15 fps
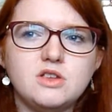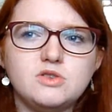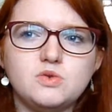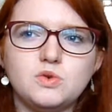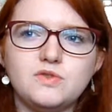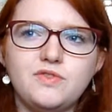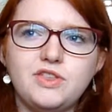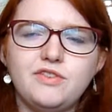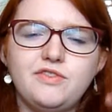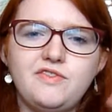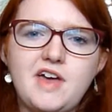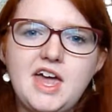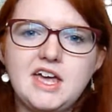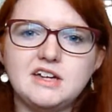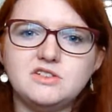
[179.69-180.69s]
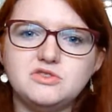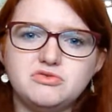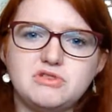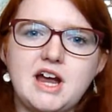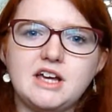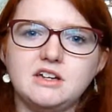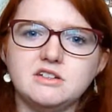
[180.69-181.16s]
sort of the fae and
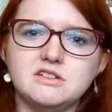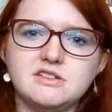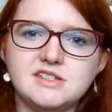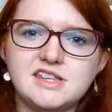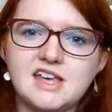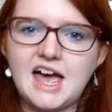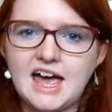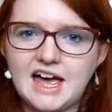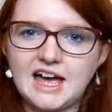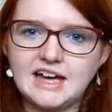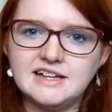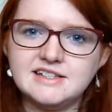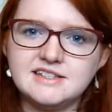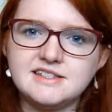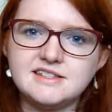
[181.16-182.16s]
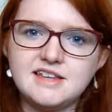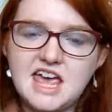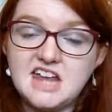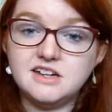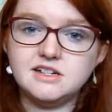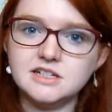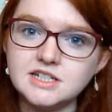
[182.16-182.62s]
dragons as
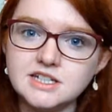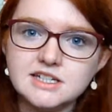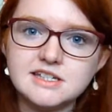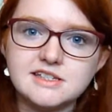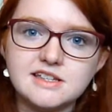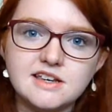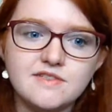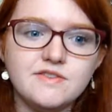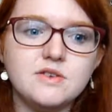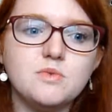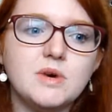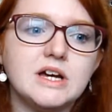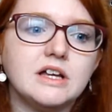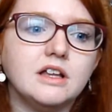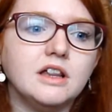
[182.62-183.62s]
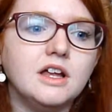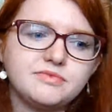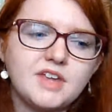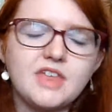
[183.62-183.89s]
entities, if you will.